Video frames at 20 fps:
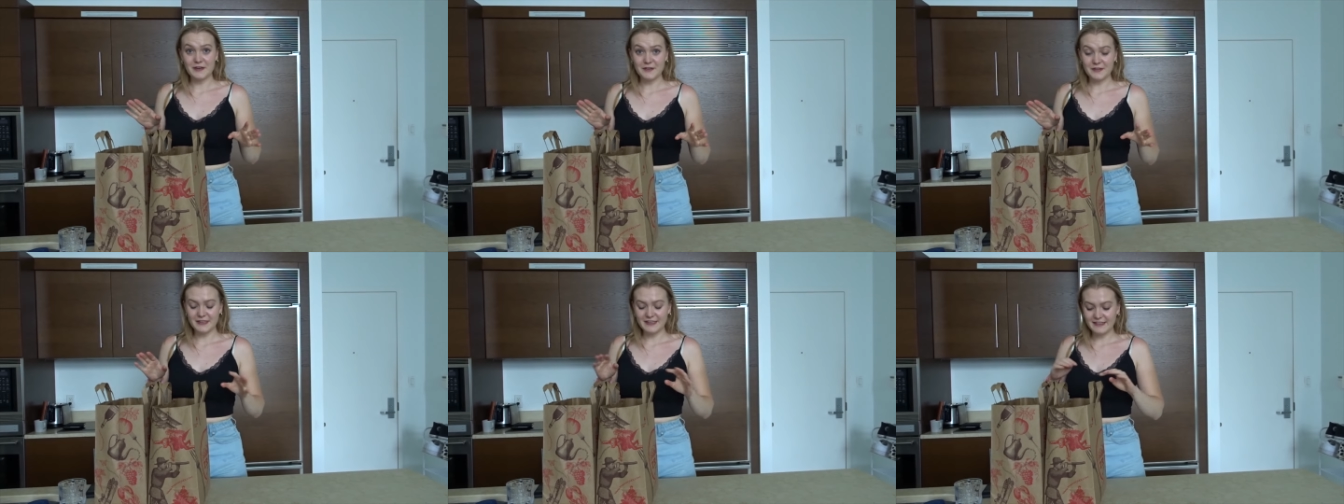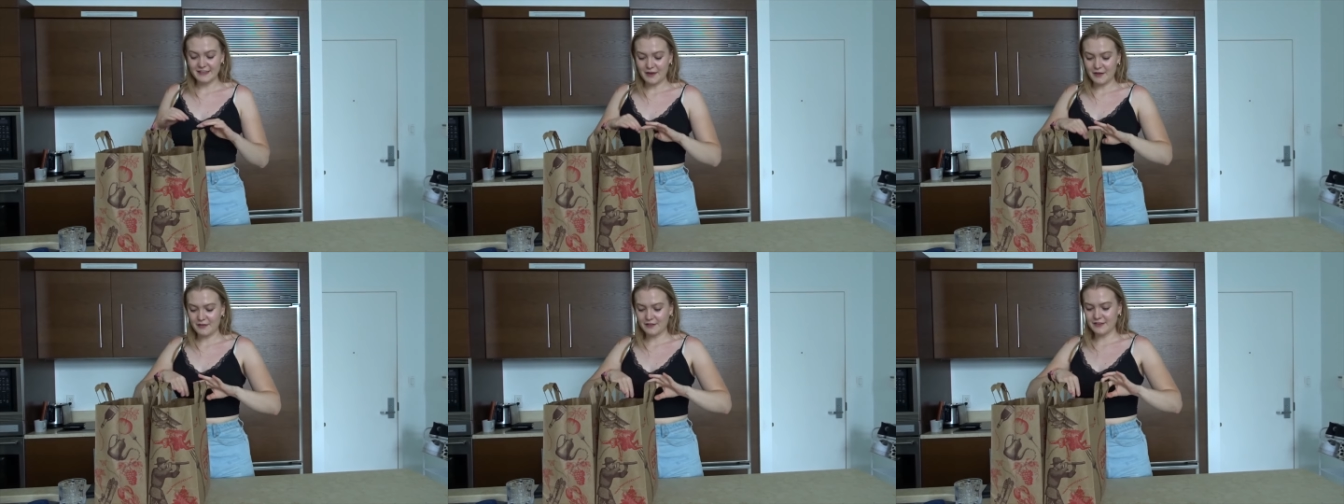on this
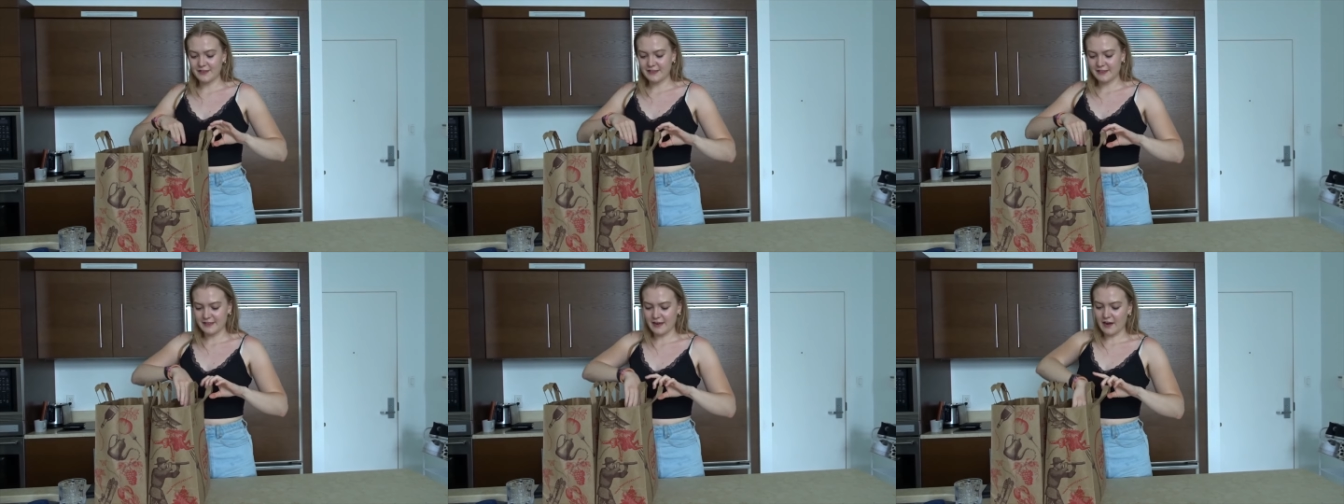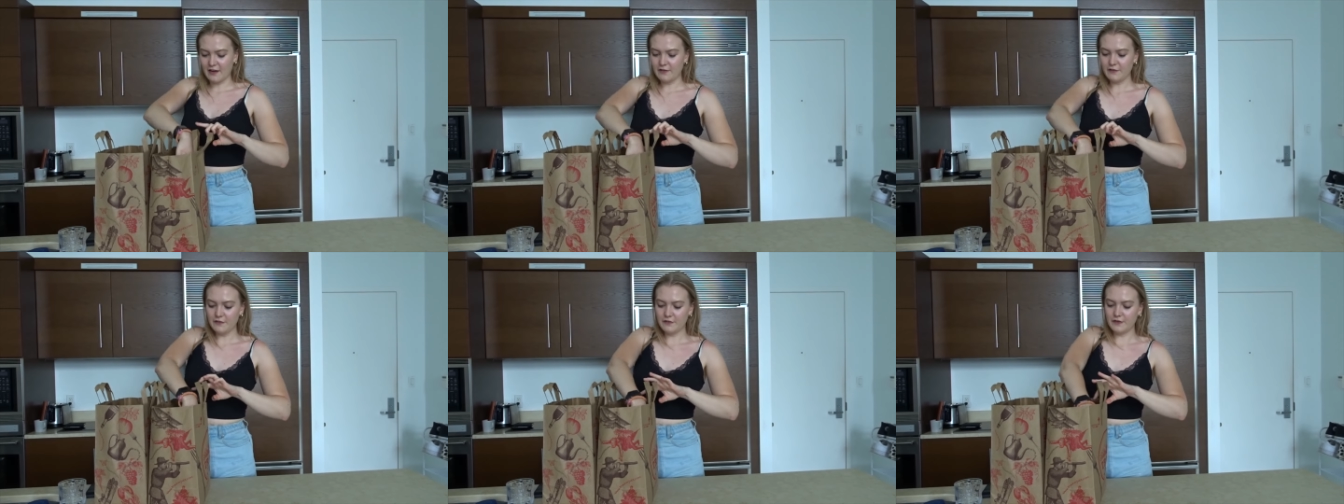other
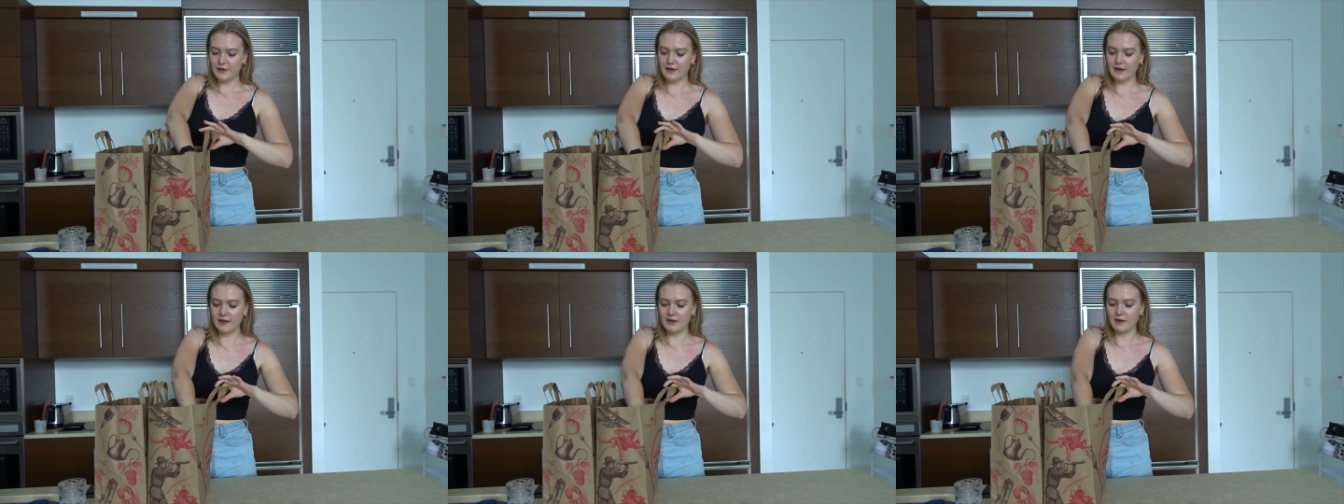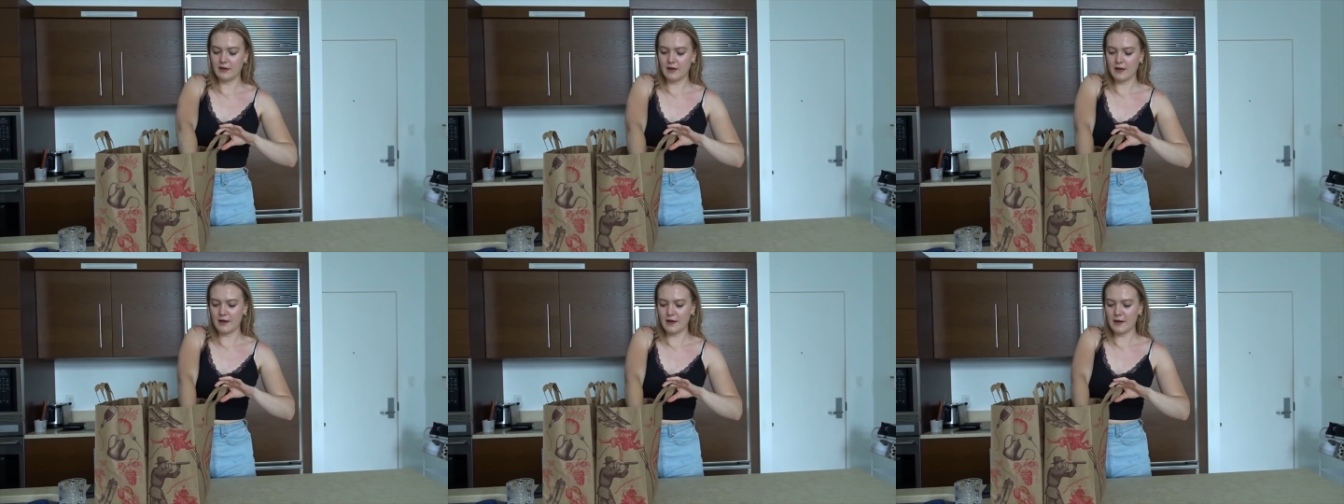stuff.
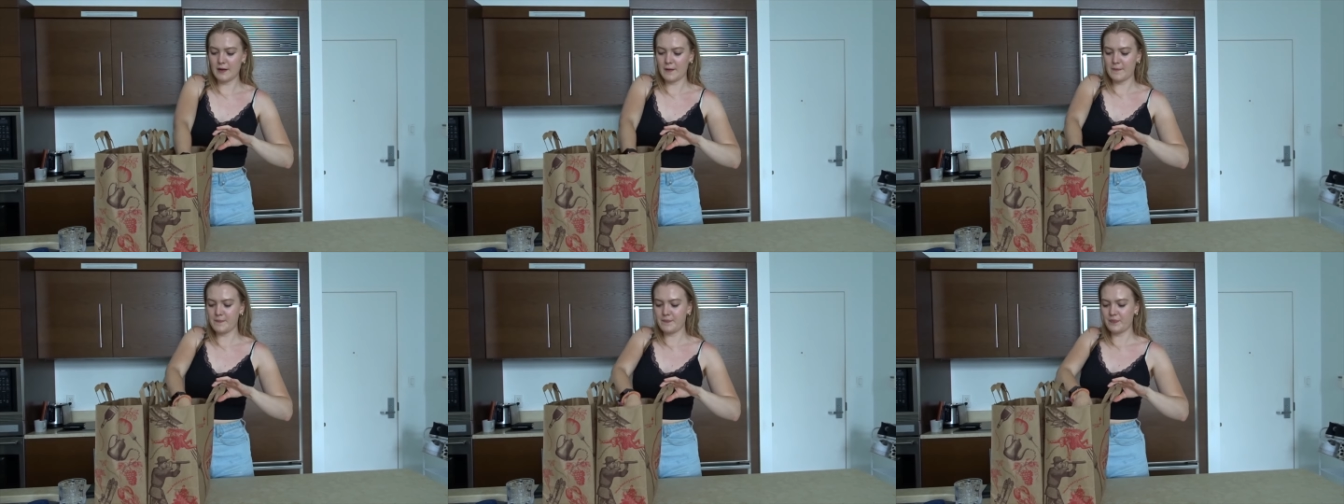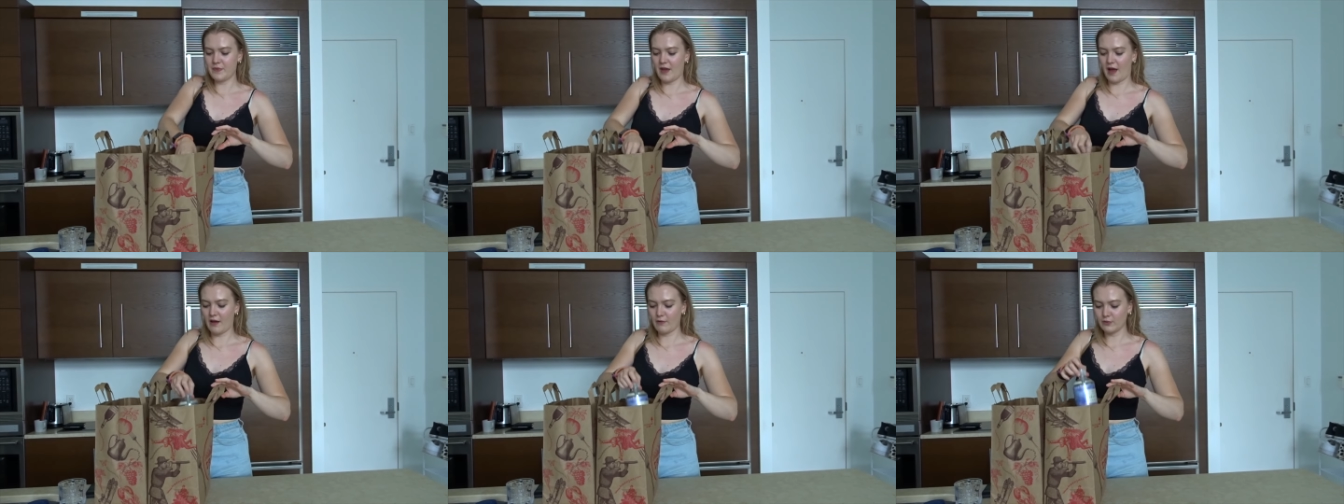Um,
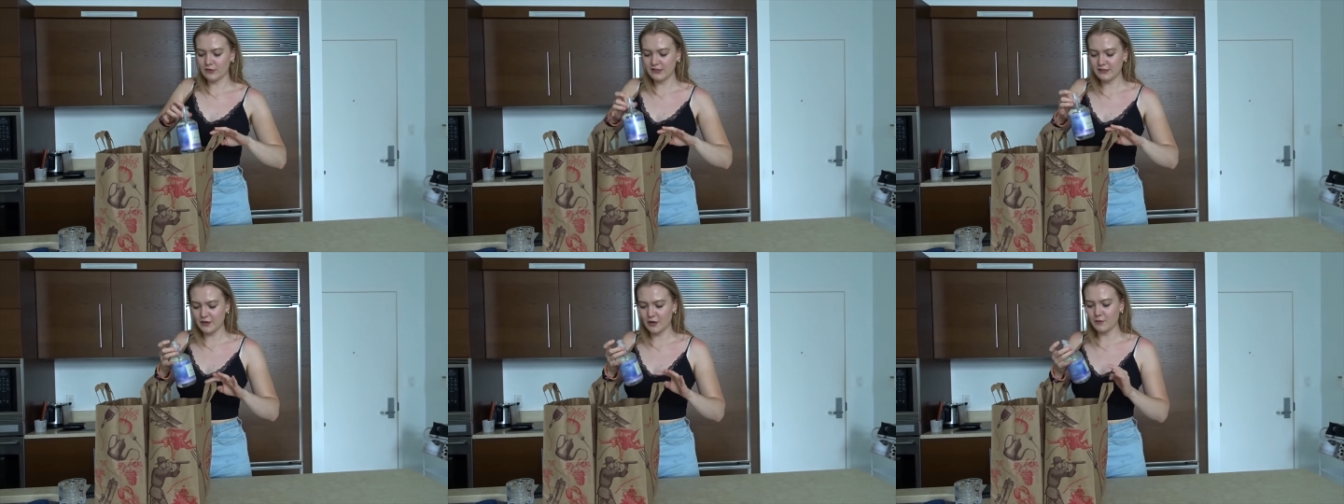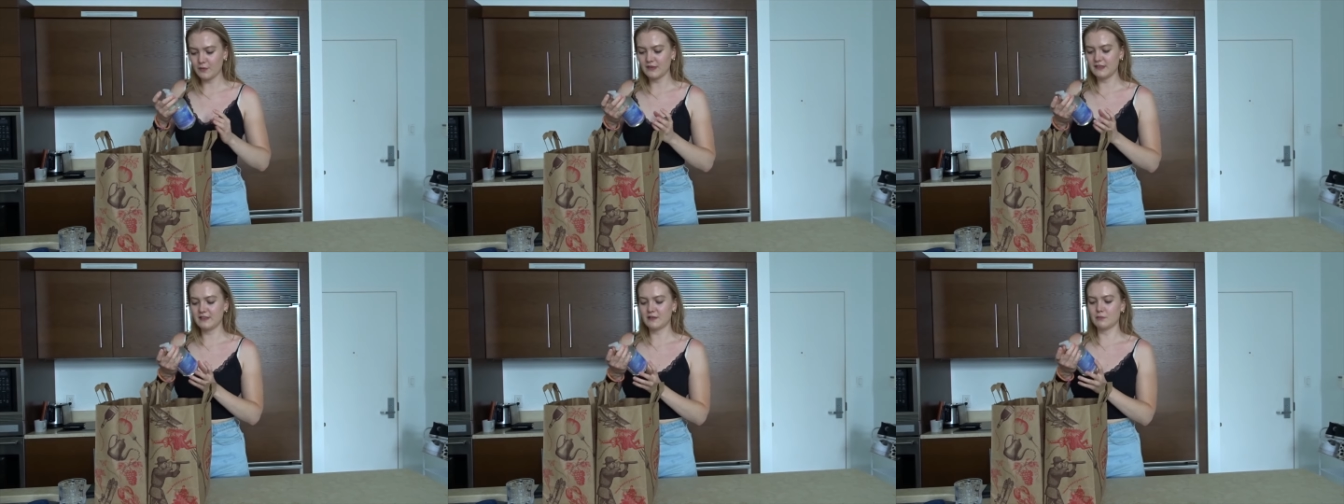I will
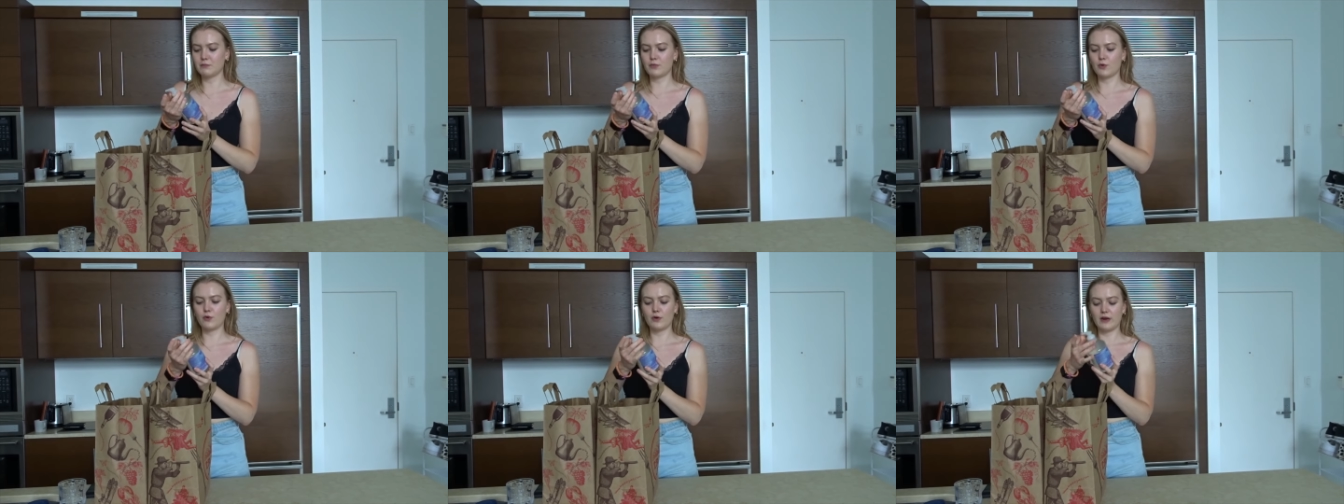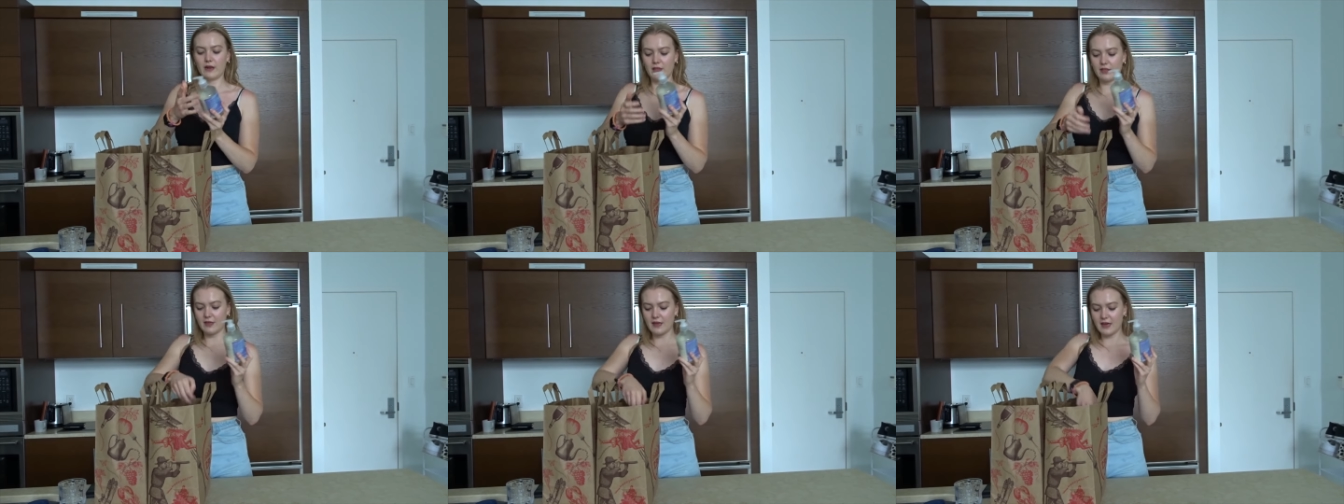start with some
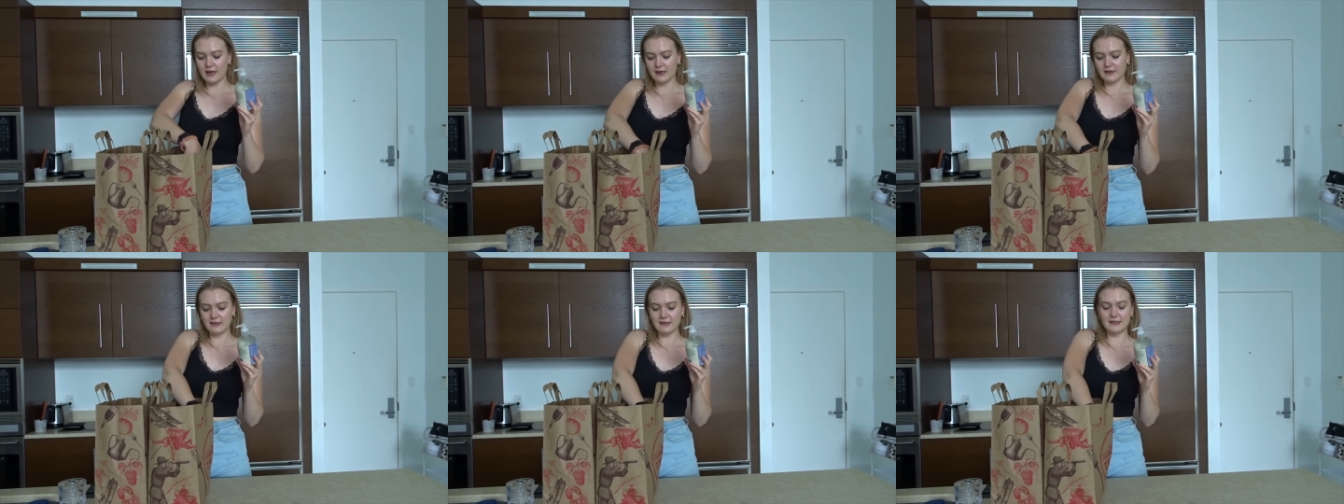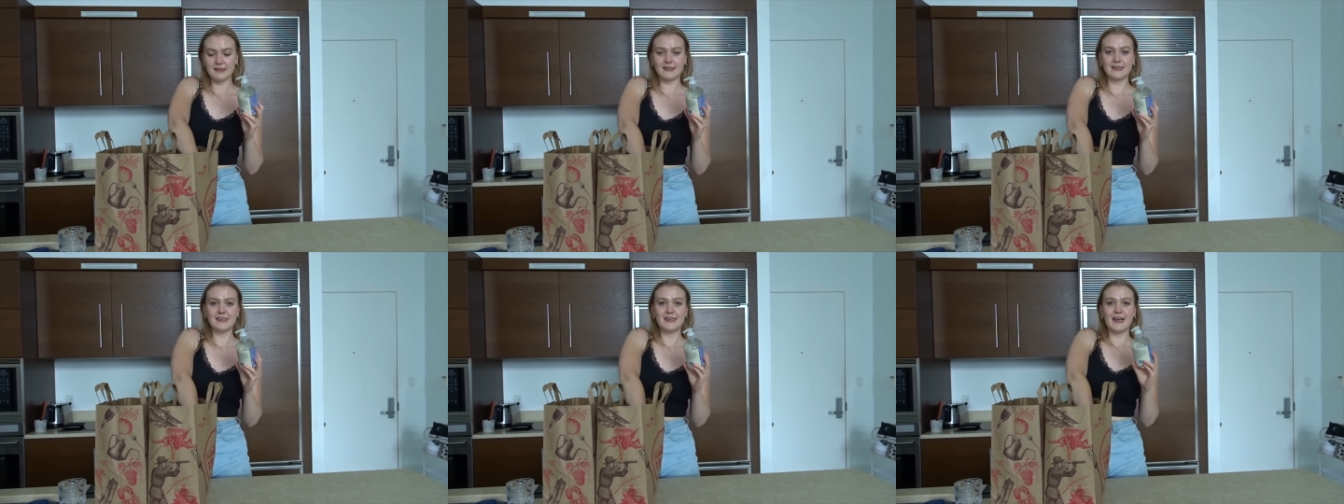boring things.